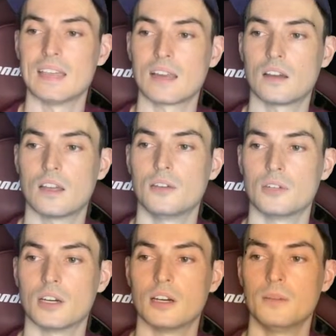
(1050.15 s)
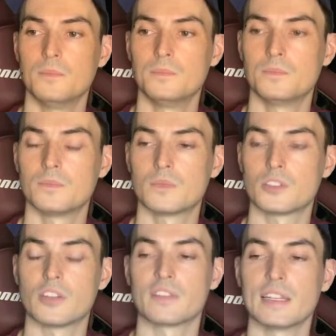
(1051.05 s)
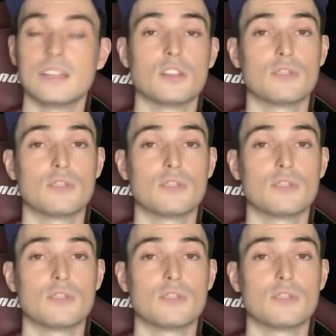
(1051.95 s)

that Kyogre, sorry, if they lead the